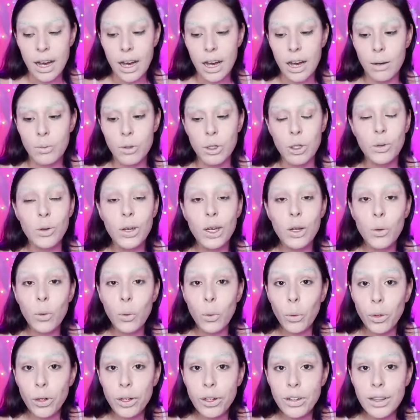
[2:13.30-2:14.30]
You can
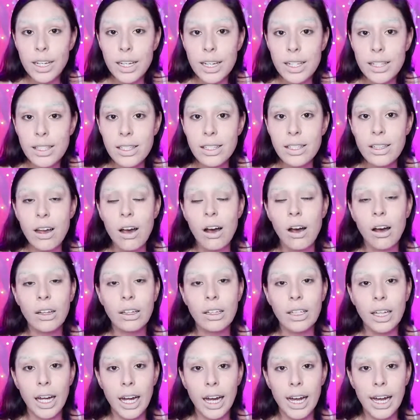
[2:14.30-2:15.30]
order this
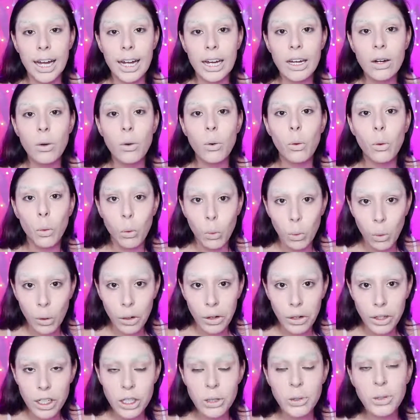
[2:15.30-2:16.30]
online,
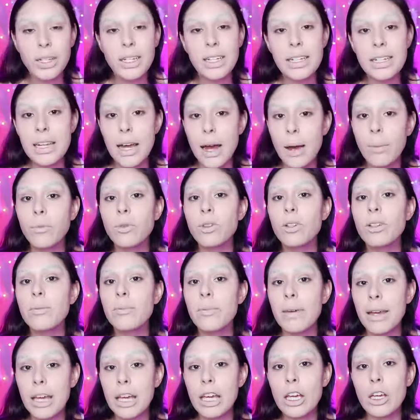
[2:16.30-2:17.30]
or you can attempt to
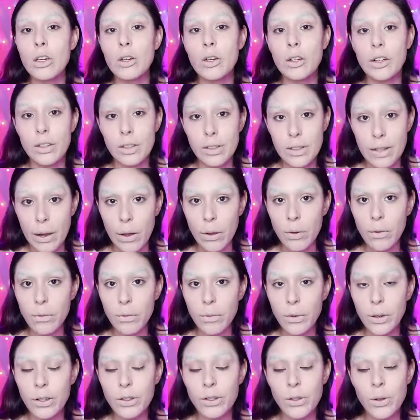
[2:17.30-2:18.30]
make it
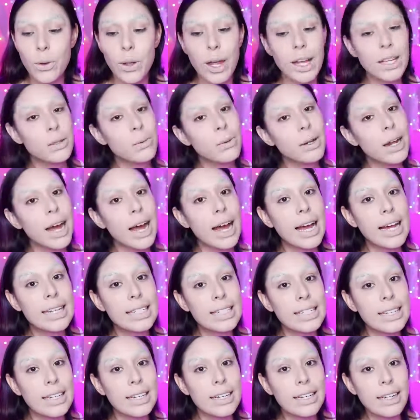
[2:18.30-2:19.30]
yourself. So that's what I
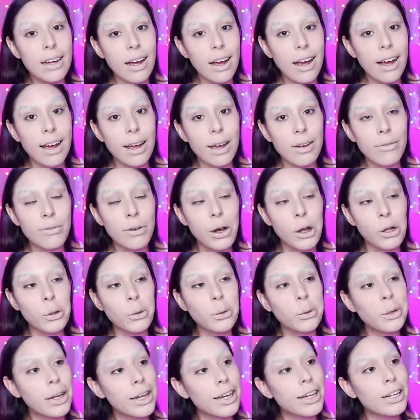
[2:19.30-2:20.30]
did. I
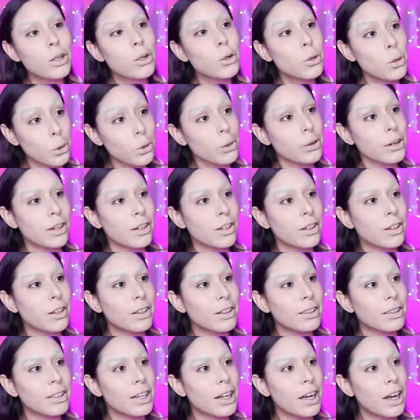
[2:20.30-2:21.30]
followed a
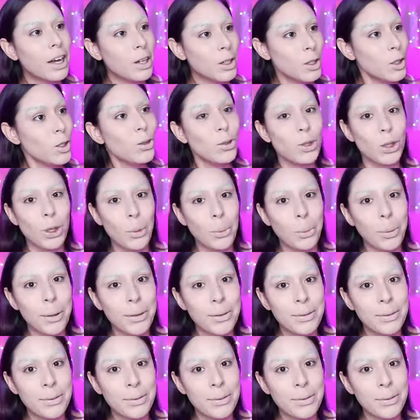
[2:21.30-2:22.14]
tutorial on YouTube.